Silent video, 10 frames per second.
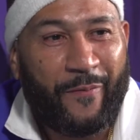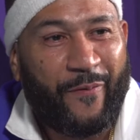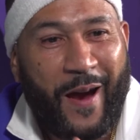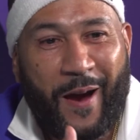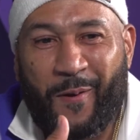
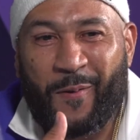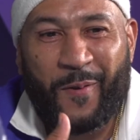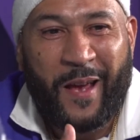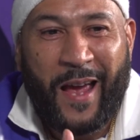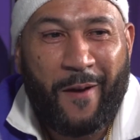found
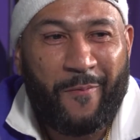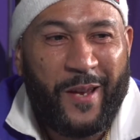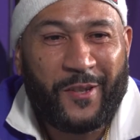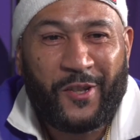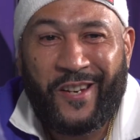every
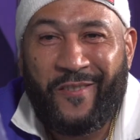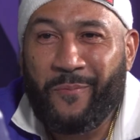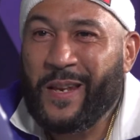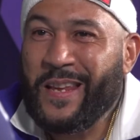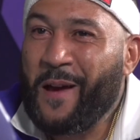
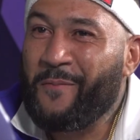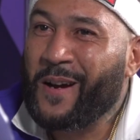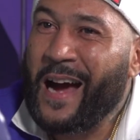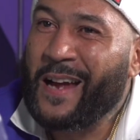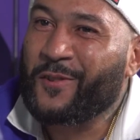achievement he ever
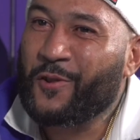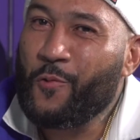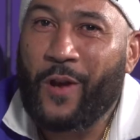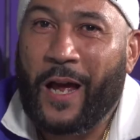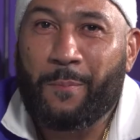got in school.
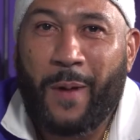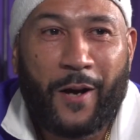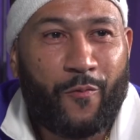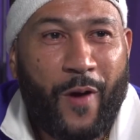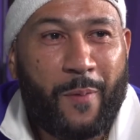Like, my
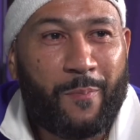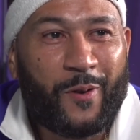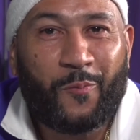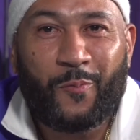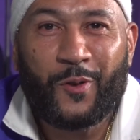grandmother
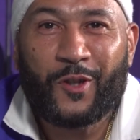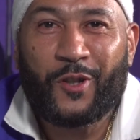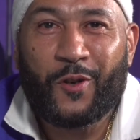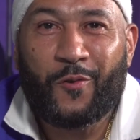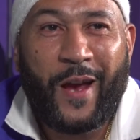was the
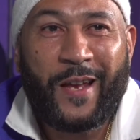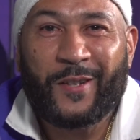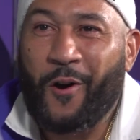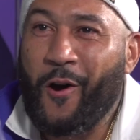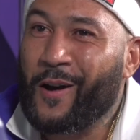greatest
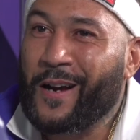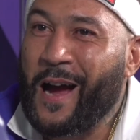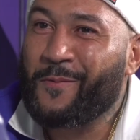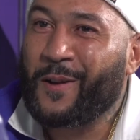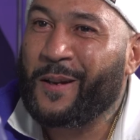
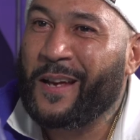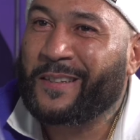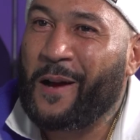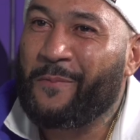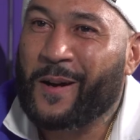archive collector
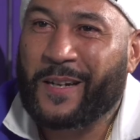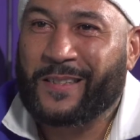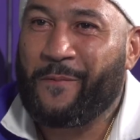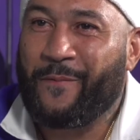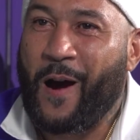I found, because
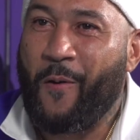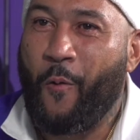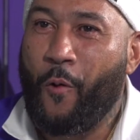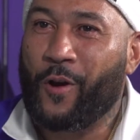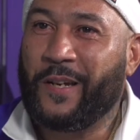I found
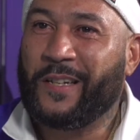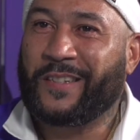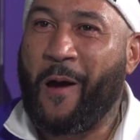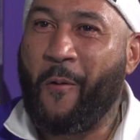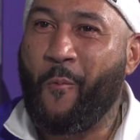all of this
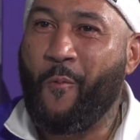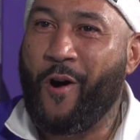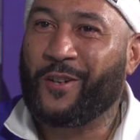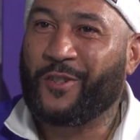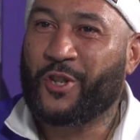at
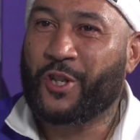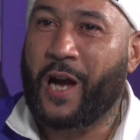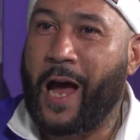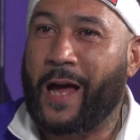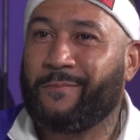one
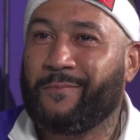shot.